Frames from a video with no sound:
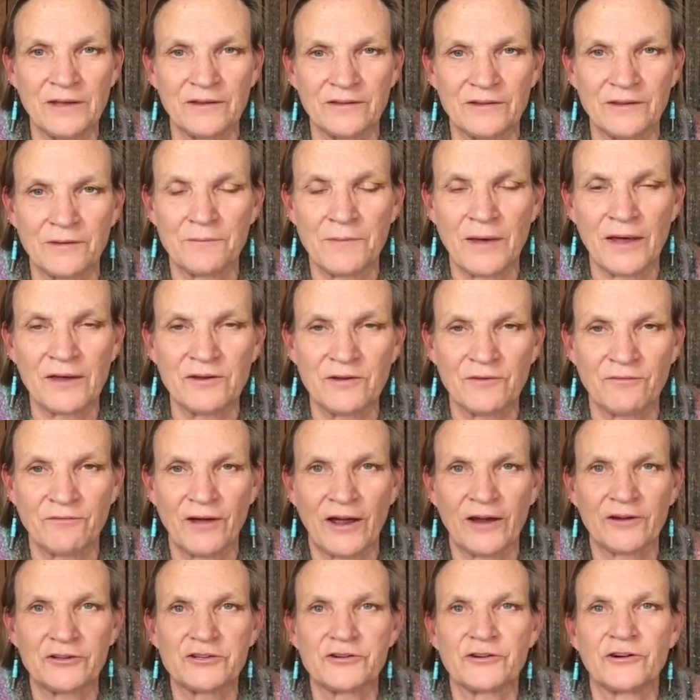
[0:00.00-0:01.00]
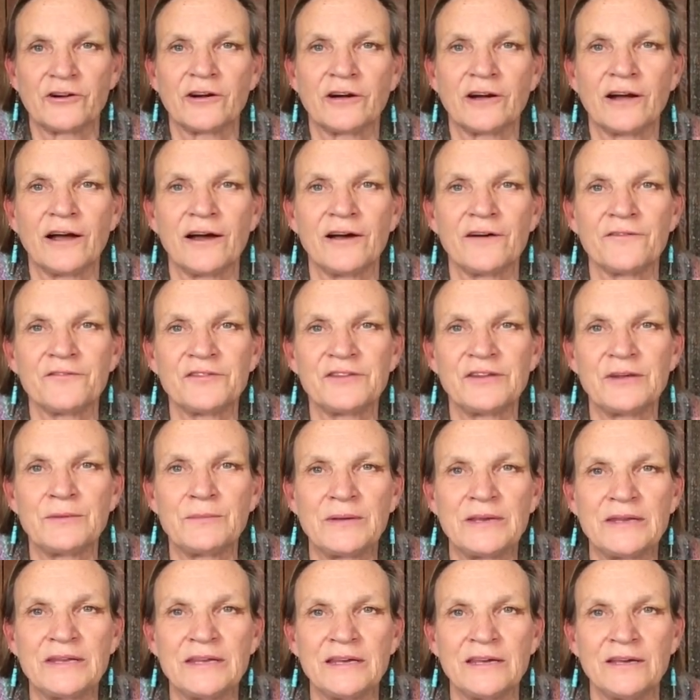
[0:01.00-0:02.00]
is a manufacturer of
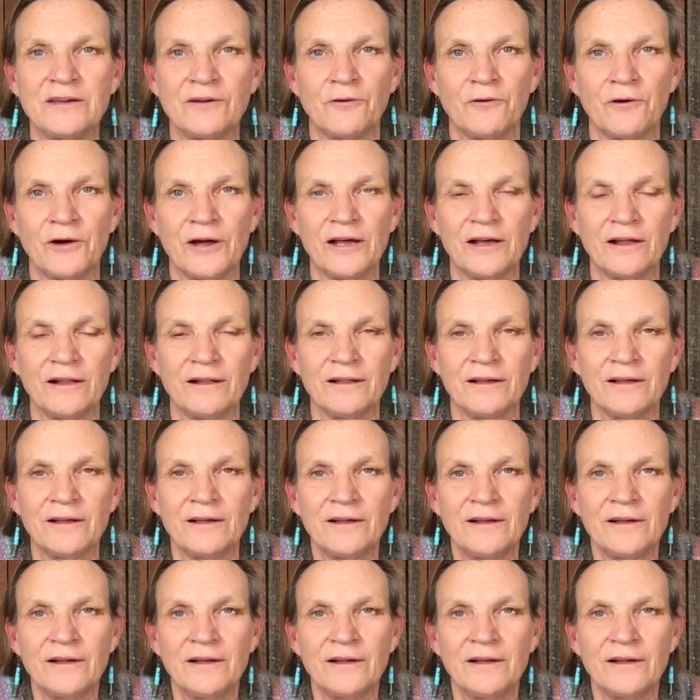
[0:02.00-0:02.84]
CBD oil.